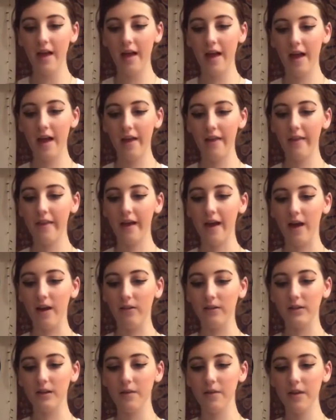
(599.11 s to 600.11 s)
And now
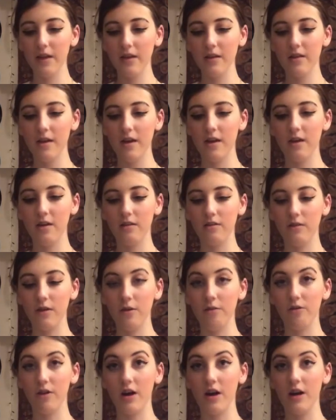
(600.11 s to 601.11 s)
some things that you can do with
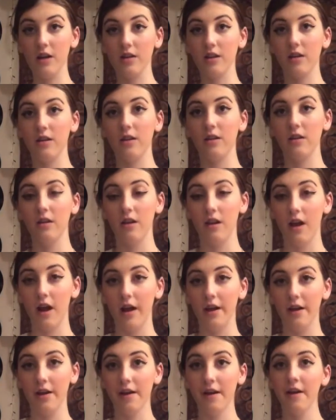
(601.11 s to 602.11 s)
the
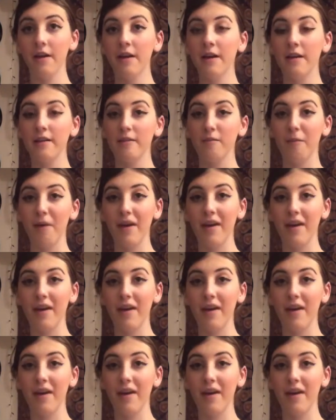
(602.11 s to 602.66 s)
eyeliner to make